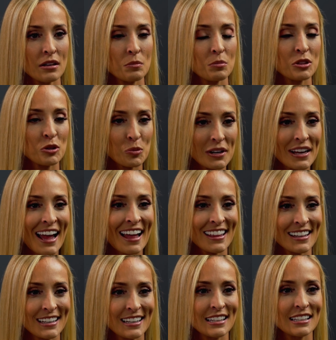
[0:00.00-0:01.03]
But the
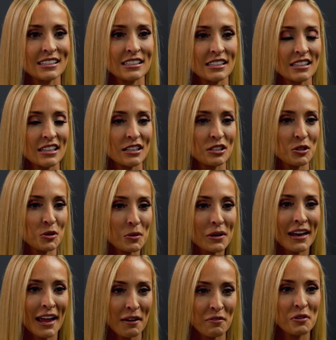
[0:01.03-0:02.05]
reality is that you can
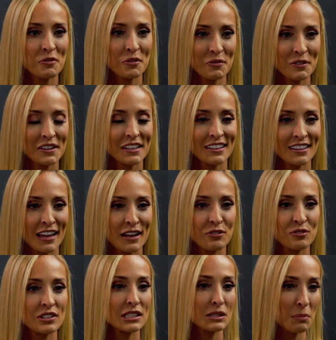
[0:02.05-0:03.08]
have a fulfilling life
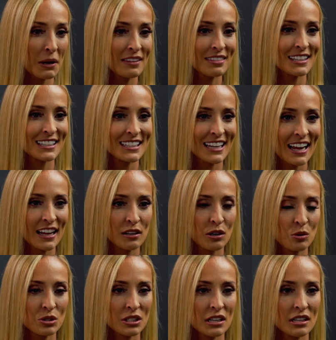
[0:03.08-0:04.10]
despite this
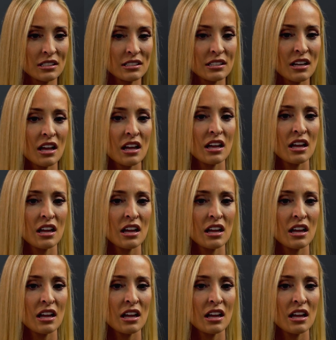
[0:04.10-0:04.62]
diagnosis.